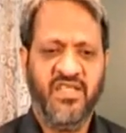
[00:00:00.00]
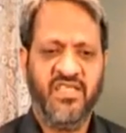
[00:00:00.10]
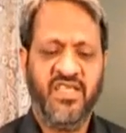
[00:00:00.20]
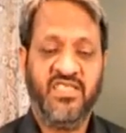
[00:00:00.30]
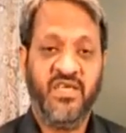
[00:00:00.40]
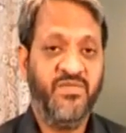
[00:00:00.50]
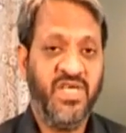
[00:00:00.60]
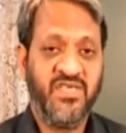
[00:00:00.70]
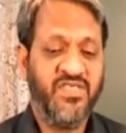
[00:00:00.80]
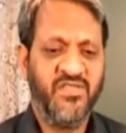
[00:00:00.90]
The
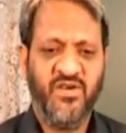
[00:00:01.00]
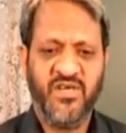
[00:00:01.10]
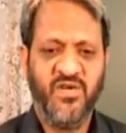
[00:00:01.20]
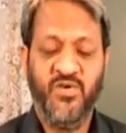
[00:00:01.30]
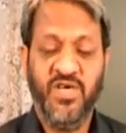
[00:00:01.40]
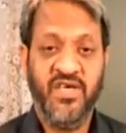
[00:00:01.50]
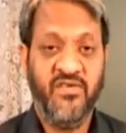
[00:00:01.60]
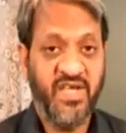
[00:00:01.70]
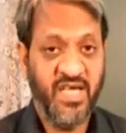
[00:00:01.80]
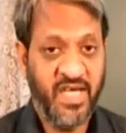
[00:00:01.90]
subject is not going
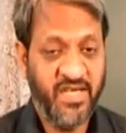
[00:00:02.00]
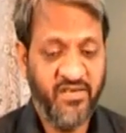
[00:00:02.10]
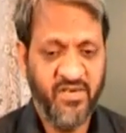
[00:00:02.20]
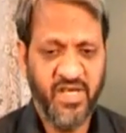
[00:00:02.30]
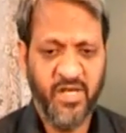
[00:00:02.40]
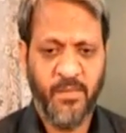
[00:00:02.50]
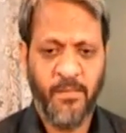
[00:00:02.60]
away anywhere